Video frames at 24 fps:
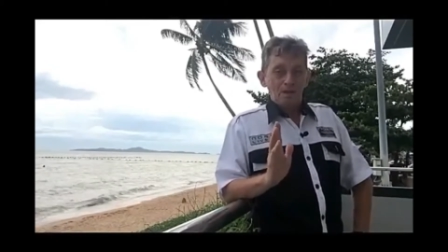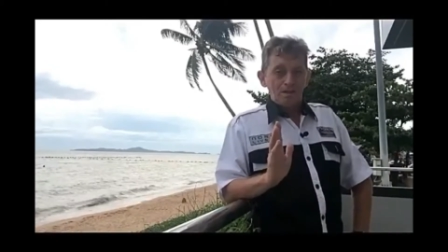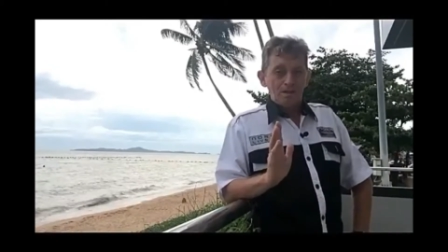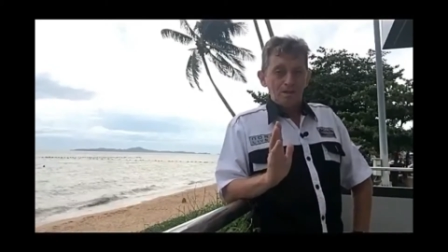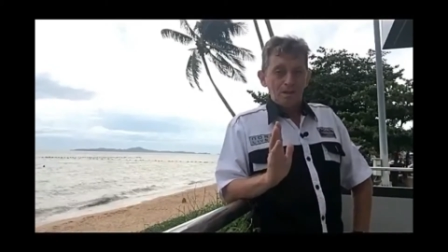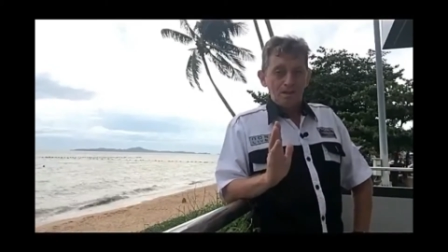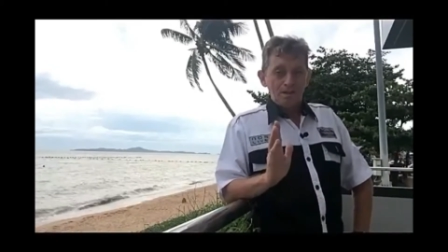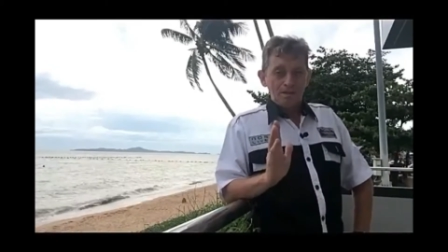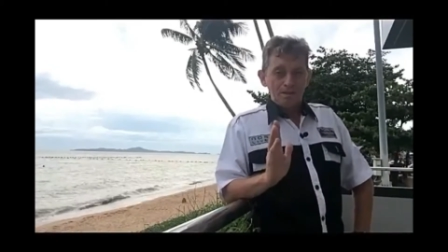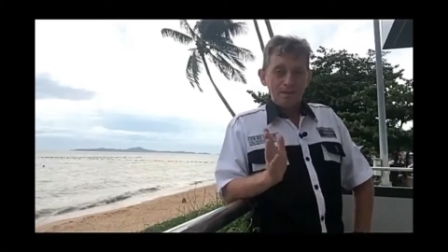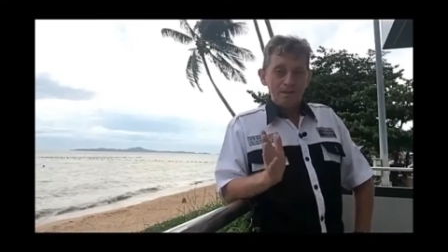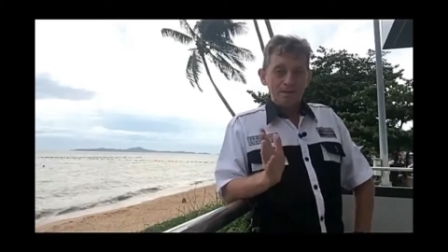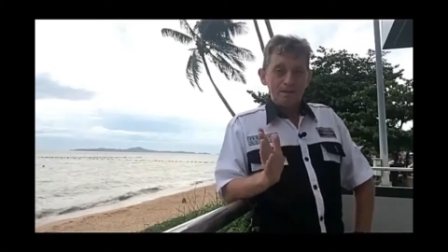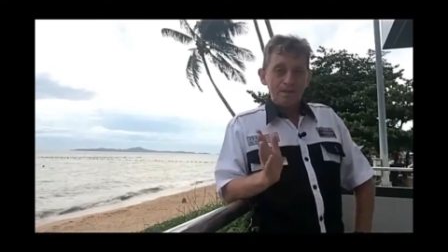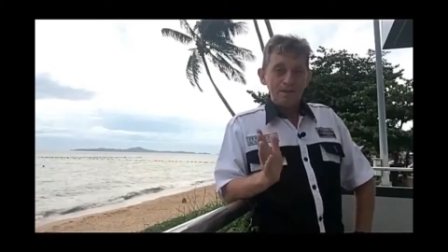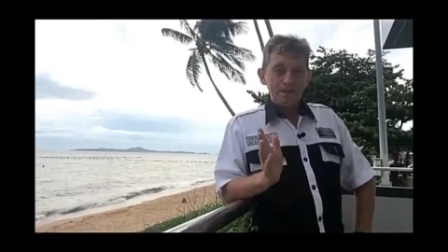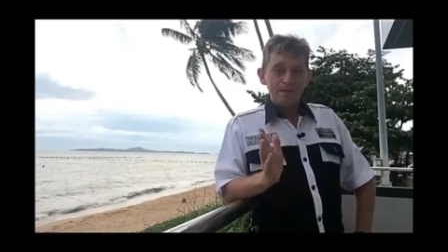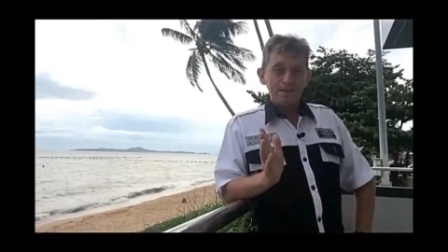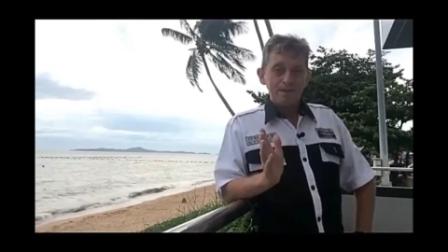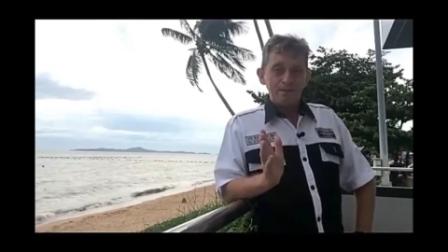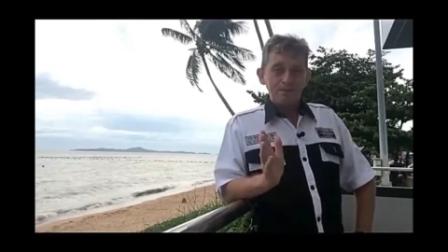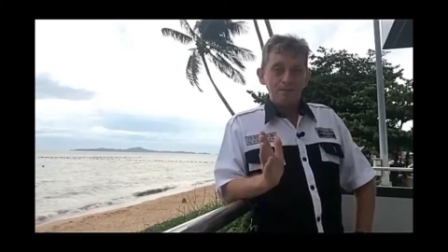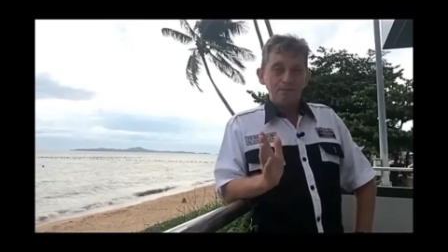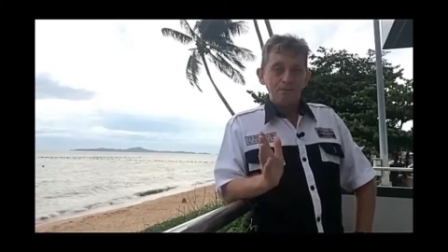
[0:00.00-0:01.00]
that this
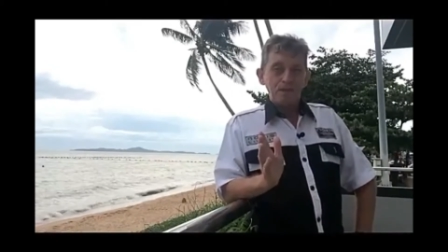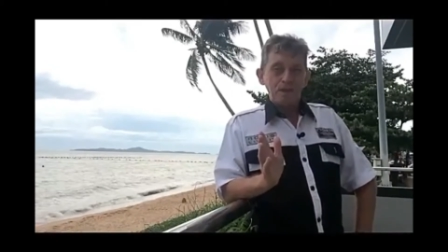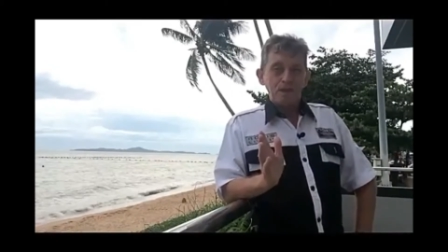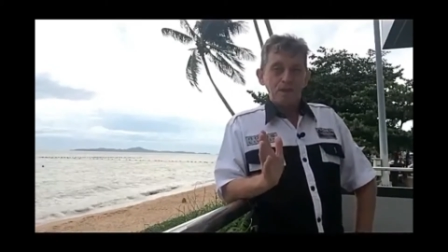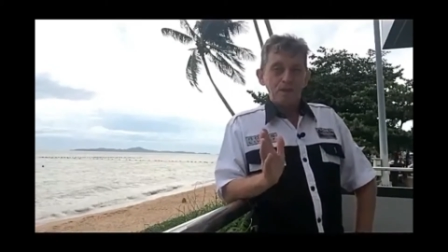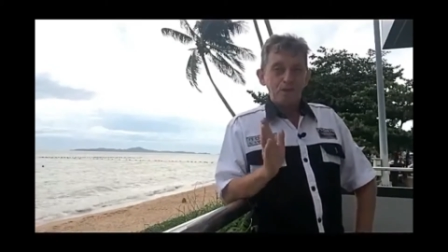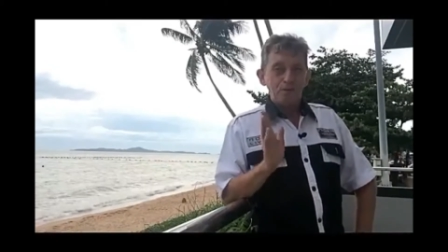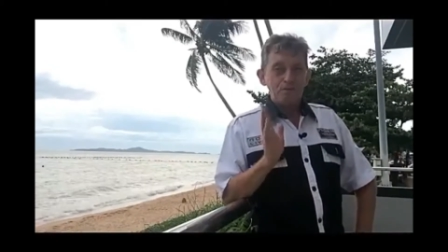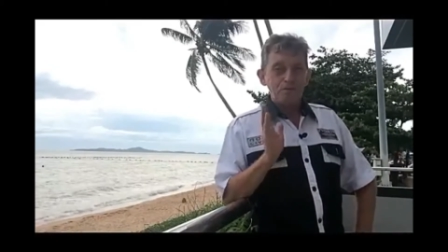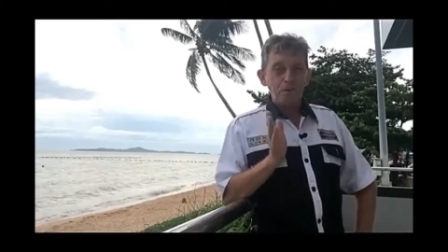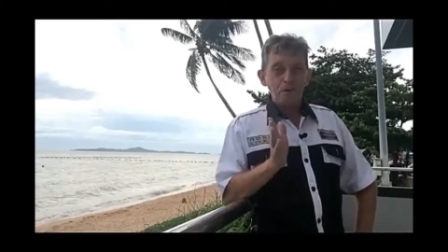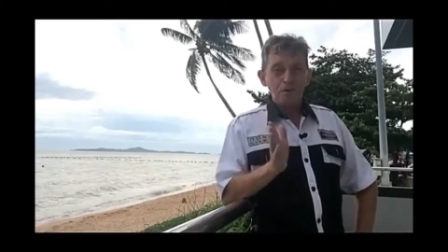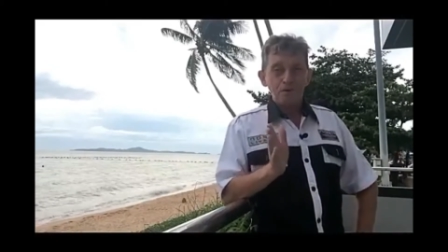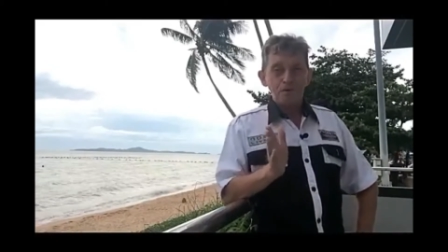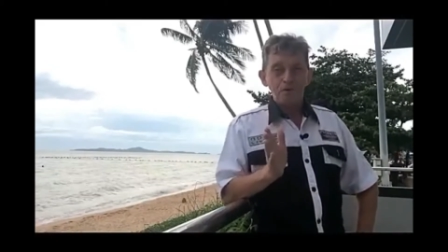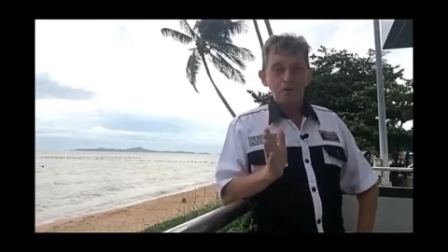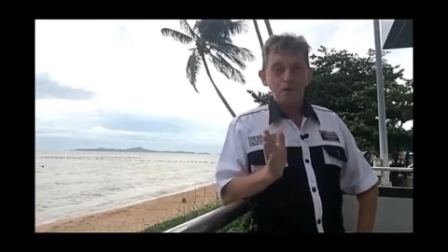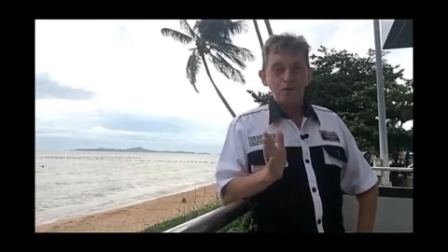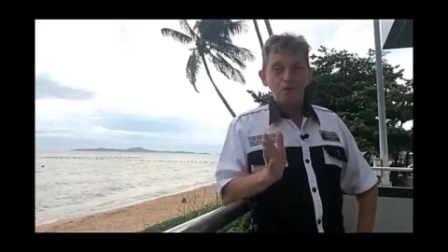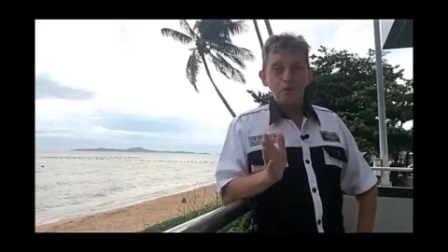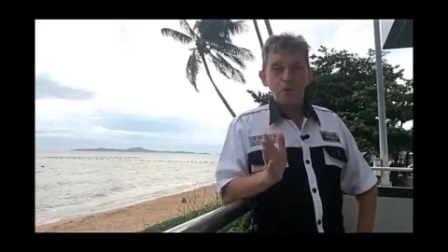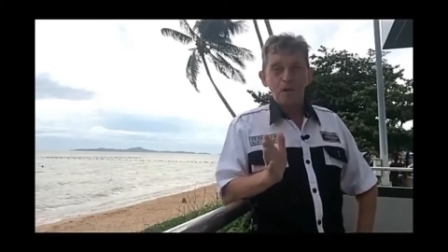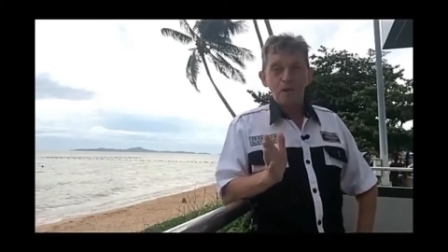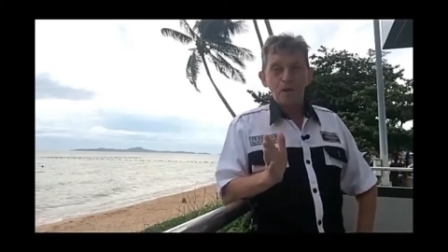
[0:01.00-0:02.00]
is the
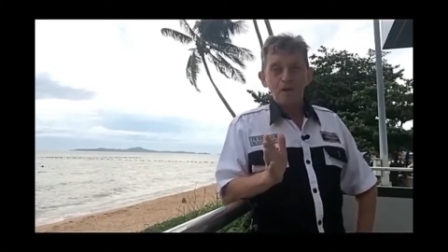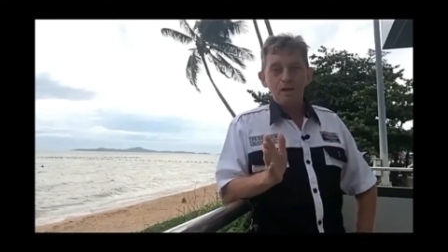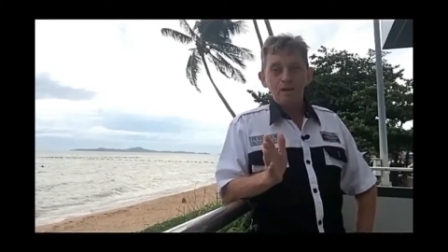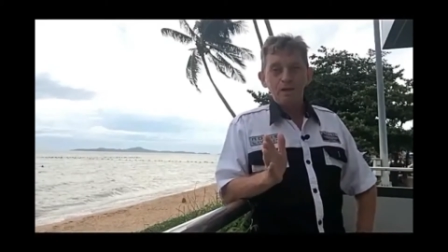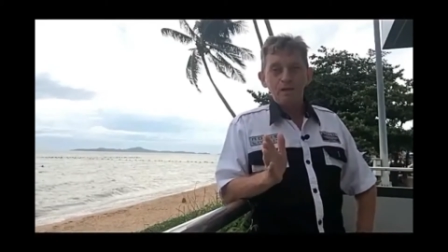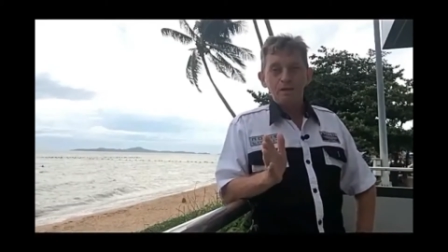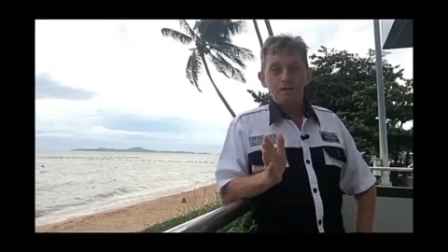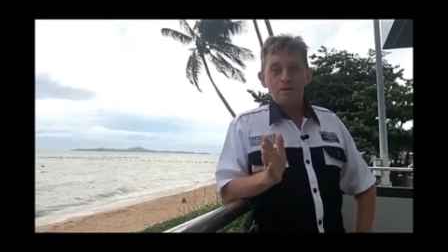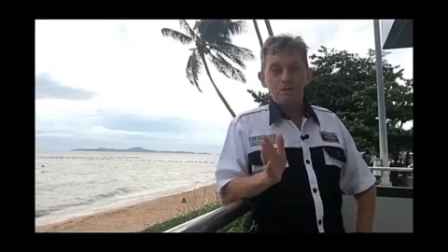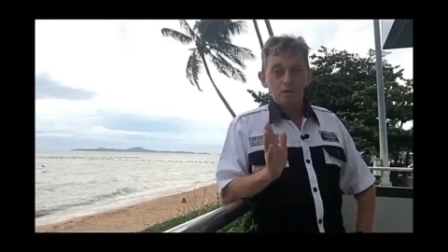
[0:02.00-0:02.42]
perfect way